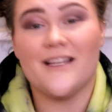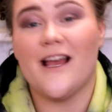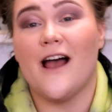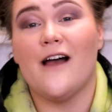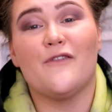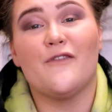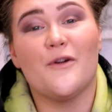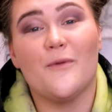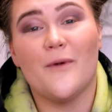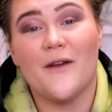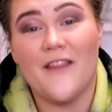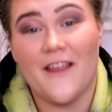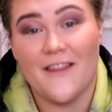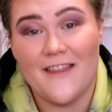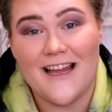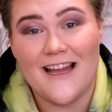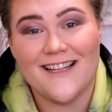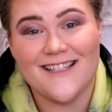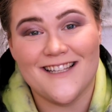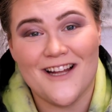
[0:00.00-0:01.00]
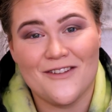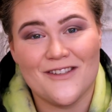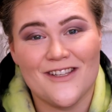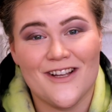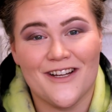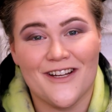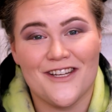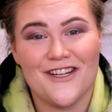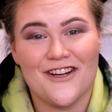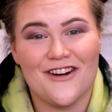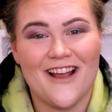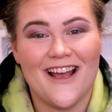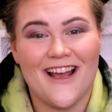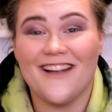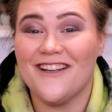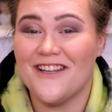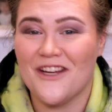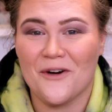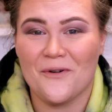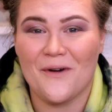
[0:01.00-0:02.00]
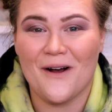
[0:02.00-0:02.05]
To everyone that that is now stuck in your head, you're